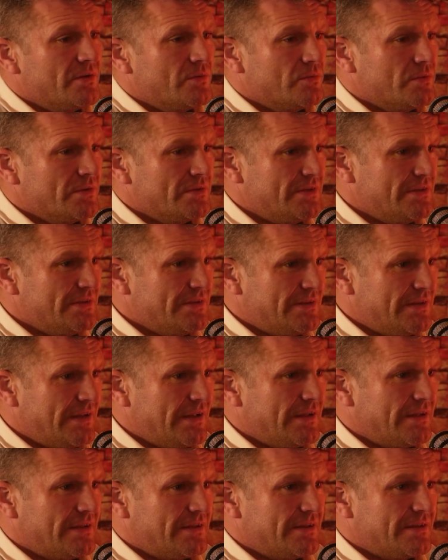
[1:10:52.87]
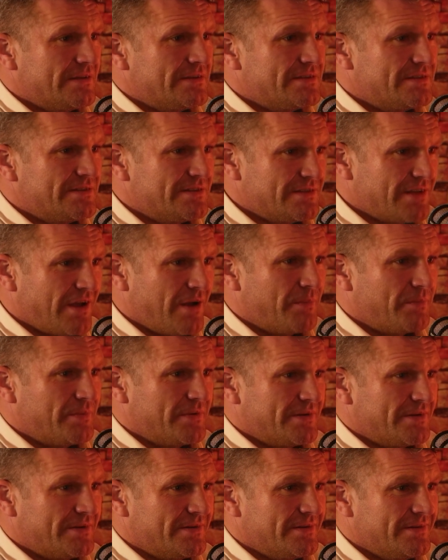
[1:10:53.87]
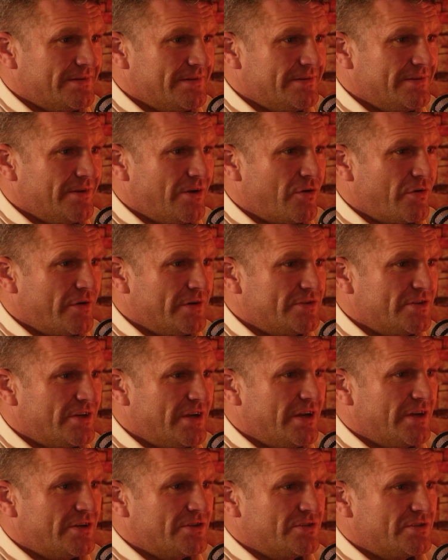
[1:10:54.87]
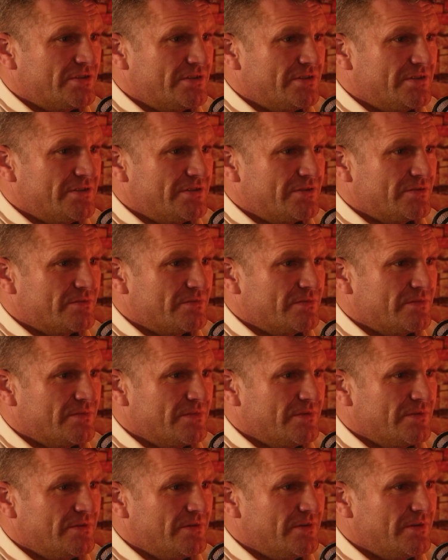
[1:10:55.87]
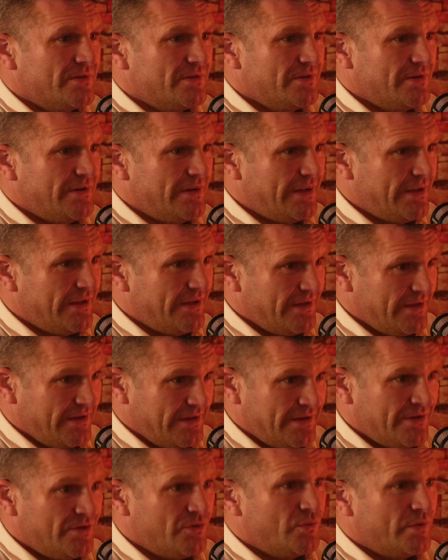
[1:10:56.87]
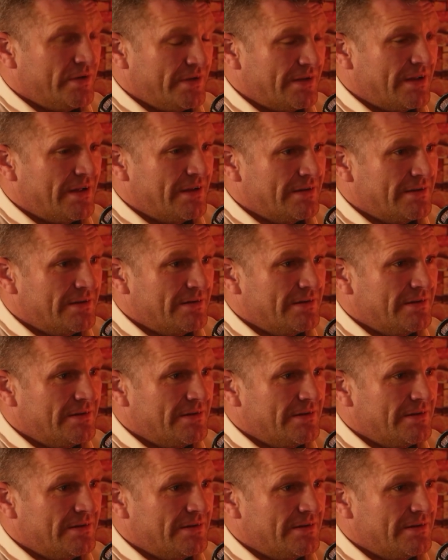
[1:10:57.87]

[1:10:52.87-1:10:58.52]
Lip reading: what do you think is stopping our education system in doing that?